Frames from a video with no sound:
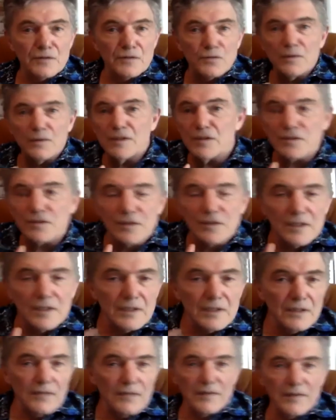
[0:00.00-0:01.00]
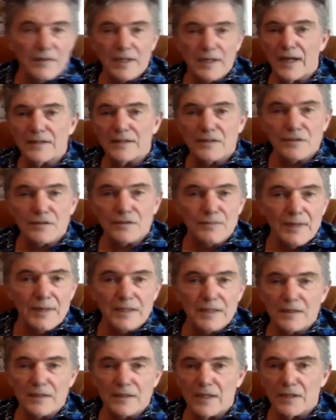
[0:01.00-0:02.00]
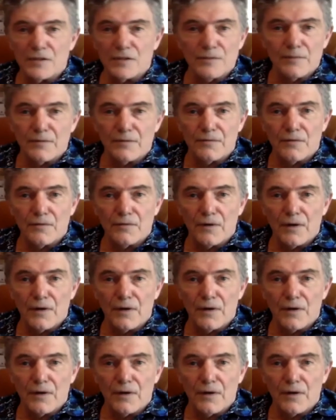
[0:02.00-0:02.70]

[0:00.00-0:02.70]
We just did a loving kindness meditation before.